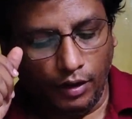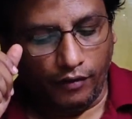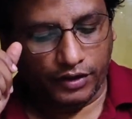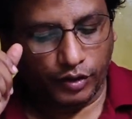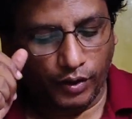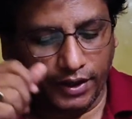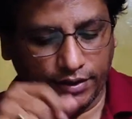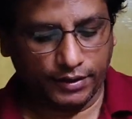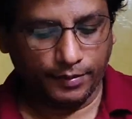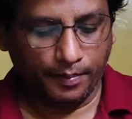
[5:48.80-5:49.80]
First one
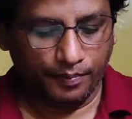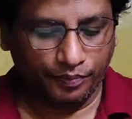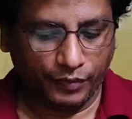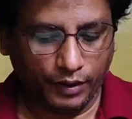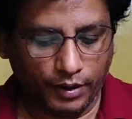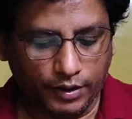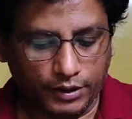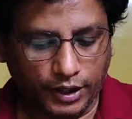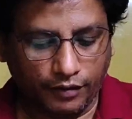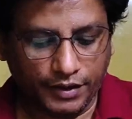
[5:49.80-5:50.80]
is
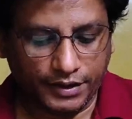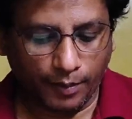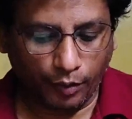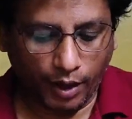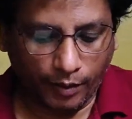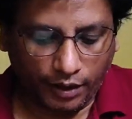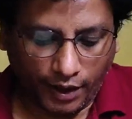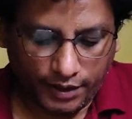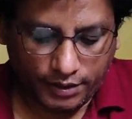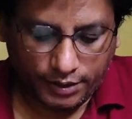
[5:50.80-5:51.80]
service employment
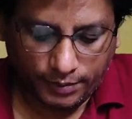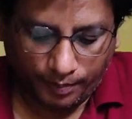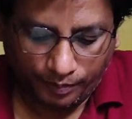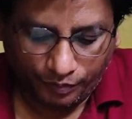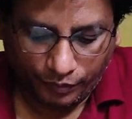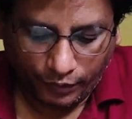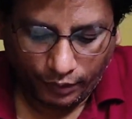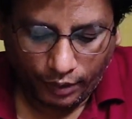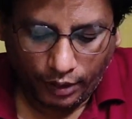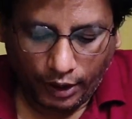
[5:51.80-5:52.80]
rights.
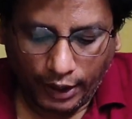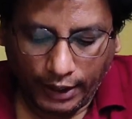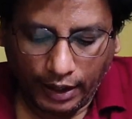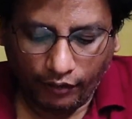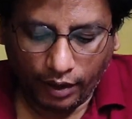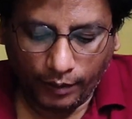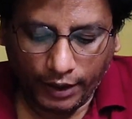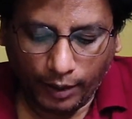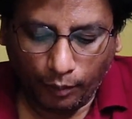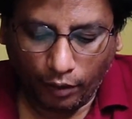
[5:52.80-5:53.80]
A
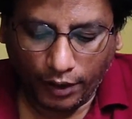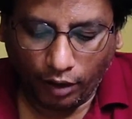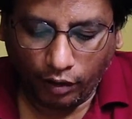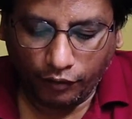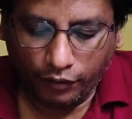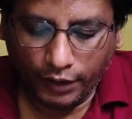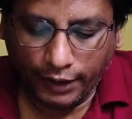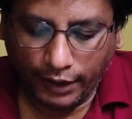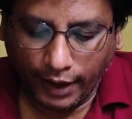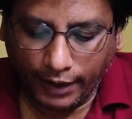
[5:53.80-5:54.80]
government employee wrongfully
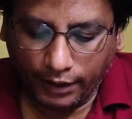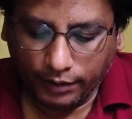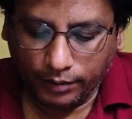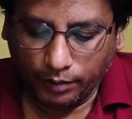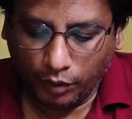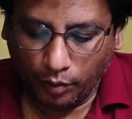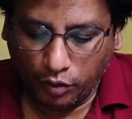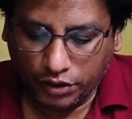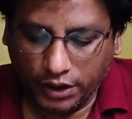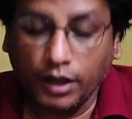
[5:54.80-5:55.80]
denied
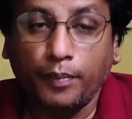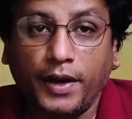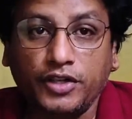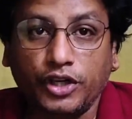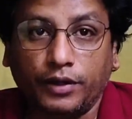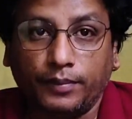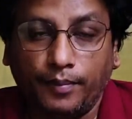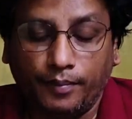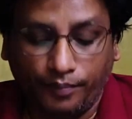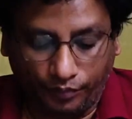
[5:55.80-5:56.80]
promotion or pension.
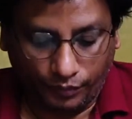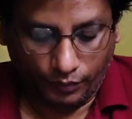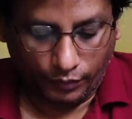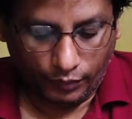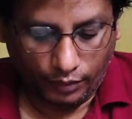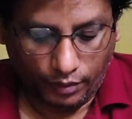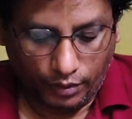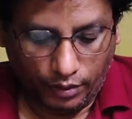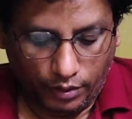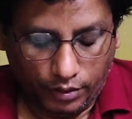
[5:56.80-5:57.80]

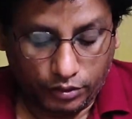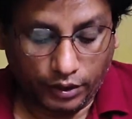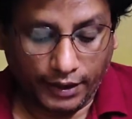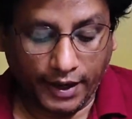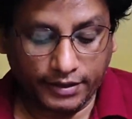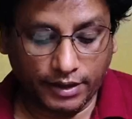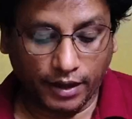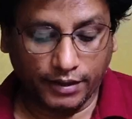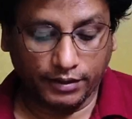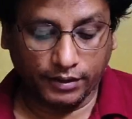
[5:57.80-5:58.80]
So the case law
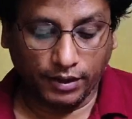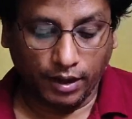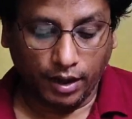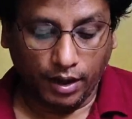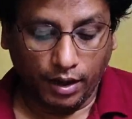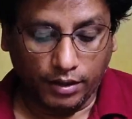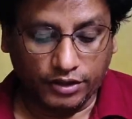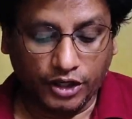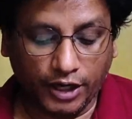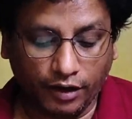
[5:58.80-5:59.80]
is
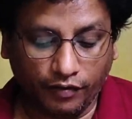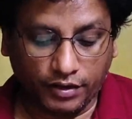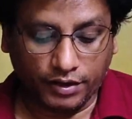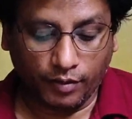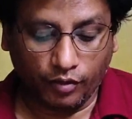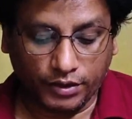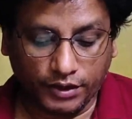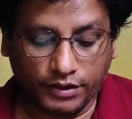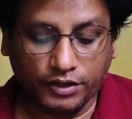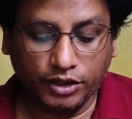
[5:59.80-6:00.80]
State of Assam
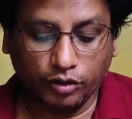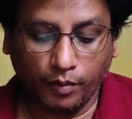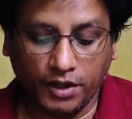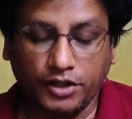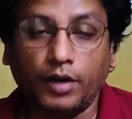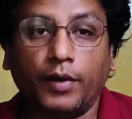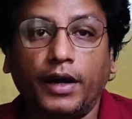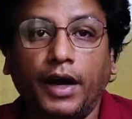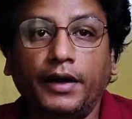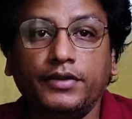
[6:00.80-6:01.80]
versus Ajit Kumar Sharma
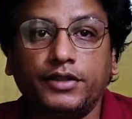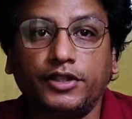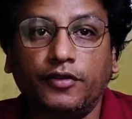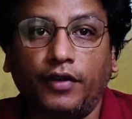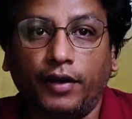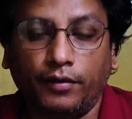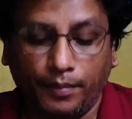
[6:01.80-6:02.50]
in 1965.